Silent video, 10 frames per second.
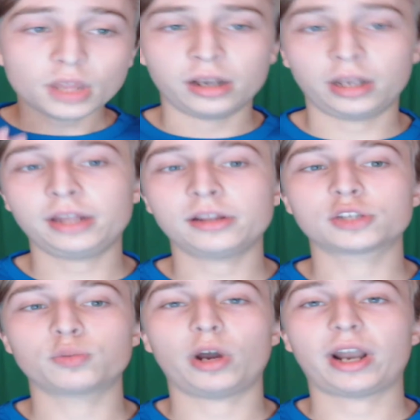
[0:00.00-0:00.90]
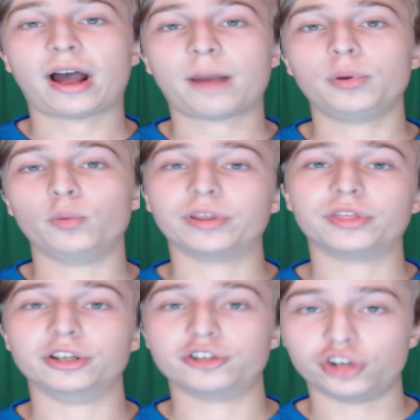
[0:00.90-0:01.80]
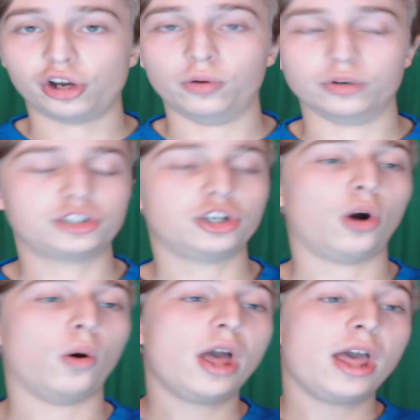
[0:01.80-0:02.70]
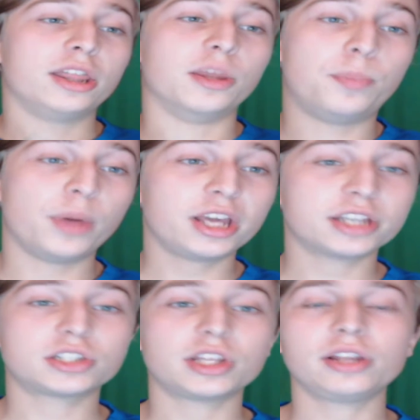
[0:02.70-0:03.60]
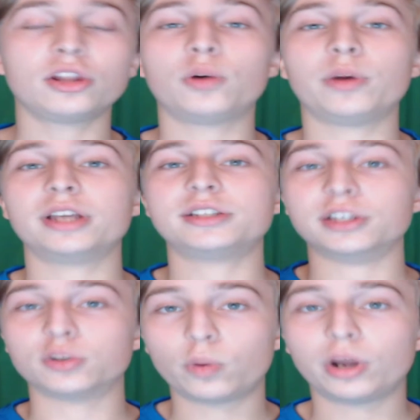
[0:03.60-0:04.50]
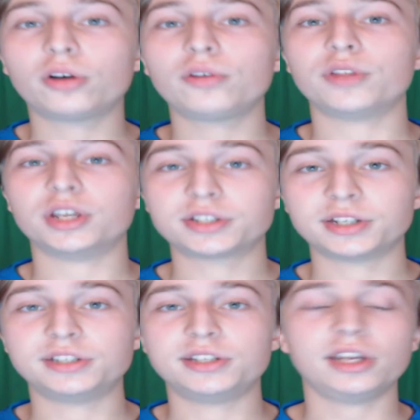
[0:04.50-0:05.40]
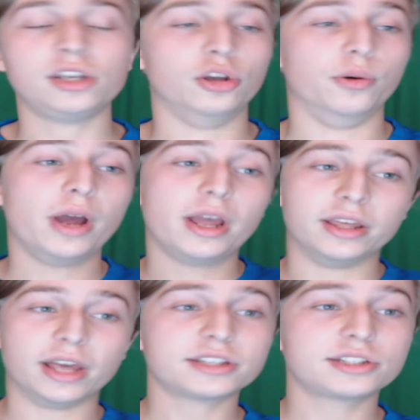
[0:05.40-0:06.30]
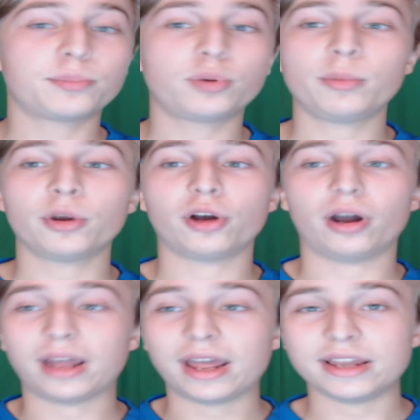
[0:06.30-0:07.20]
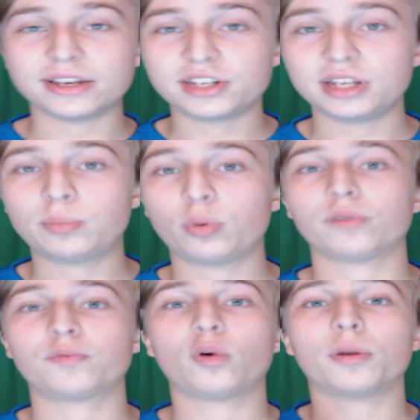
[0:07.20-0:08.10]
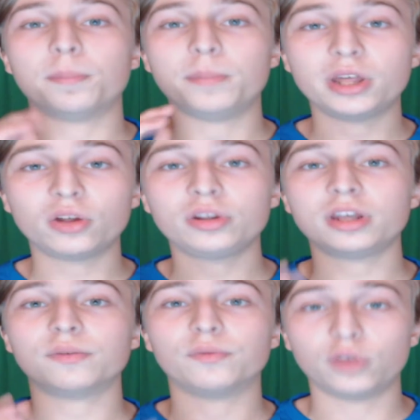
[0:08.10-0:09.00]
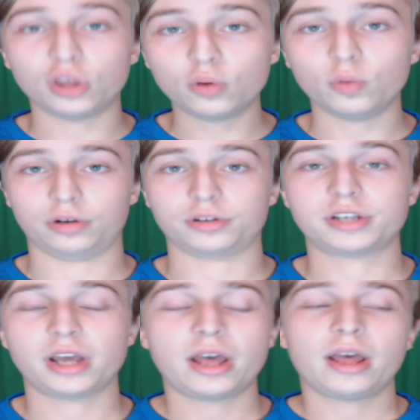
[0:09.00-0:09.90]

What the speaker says: And I think that's what happened with this show. So the biggest thing, though, is will this continue? Yes, the premiere got 18.4 million viewers.